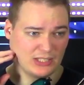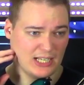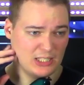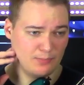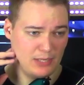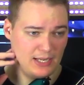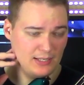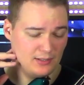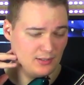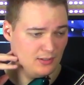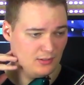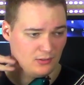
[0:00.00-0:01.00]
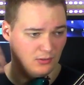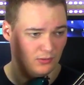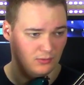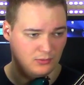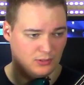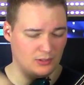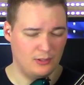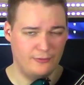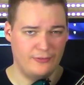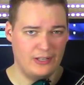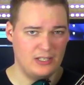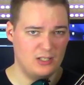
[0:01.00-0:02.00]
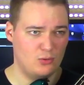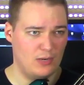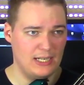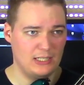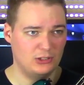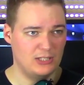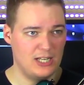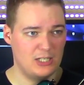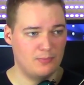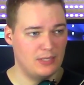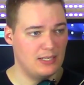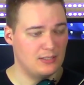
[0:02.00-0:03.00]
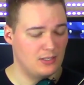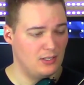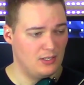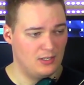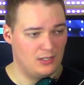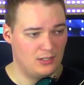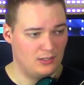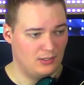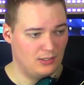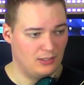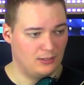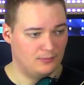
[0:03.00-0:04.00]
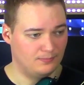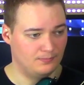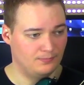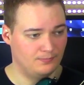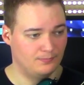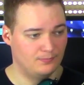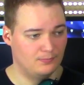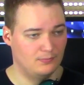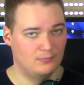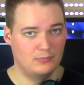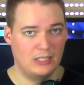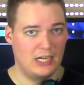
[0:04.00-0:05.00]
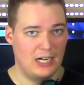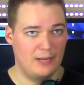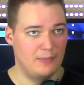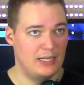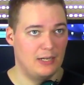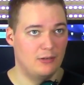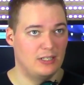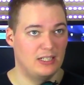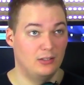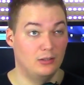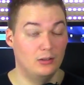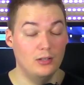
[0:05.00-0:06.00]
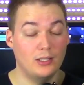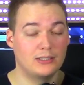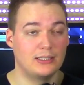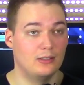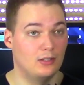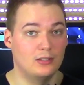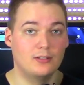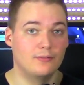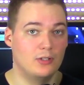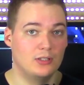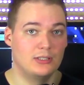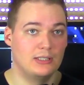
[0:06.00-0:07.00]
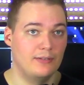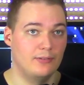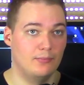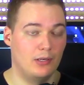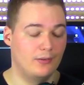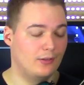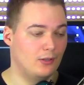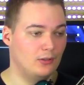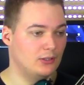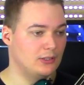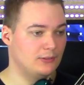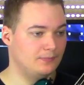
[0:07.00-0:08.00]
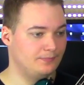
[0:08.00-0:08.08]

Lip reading: jazz bass, you know, Fender Squier jazz bass. I'm hearing lots and lots of good stuff about those.